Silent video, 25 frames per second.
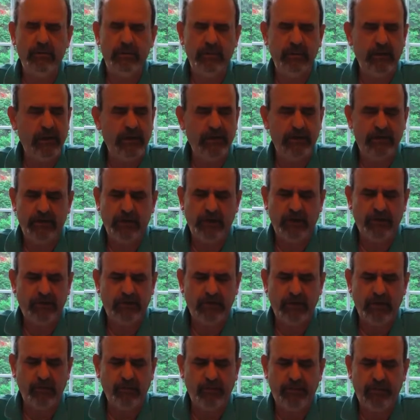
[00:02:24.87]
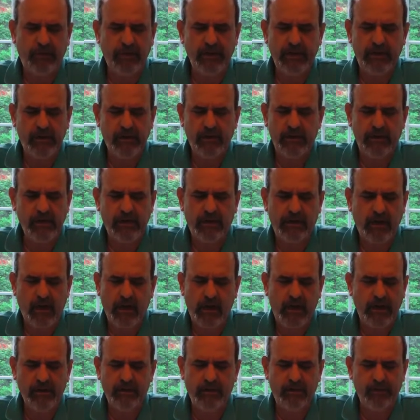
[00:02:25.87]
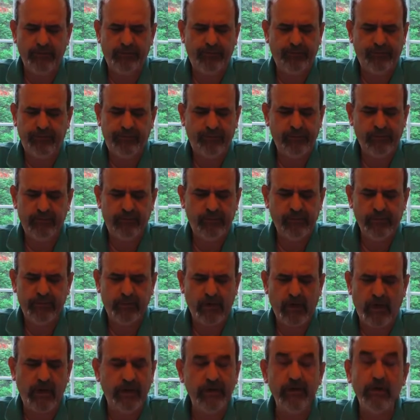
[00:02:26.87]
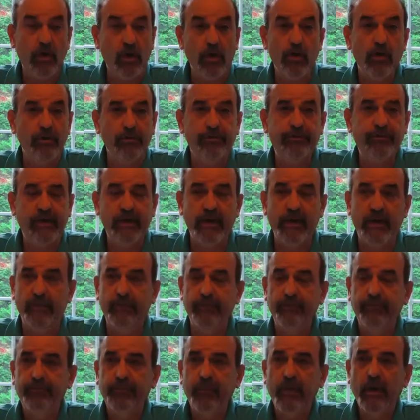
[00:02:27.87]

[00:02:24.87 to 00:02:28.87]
it just completely kind of unnerved him.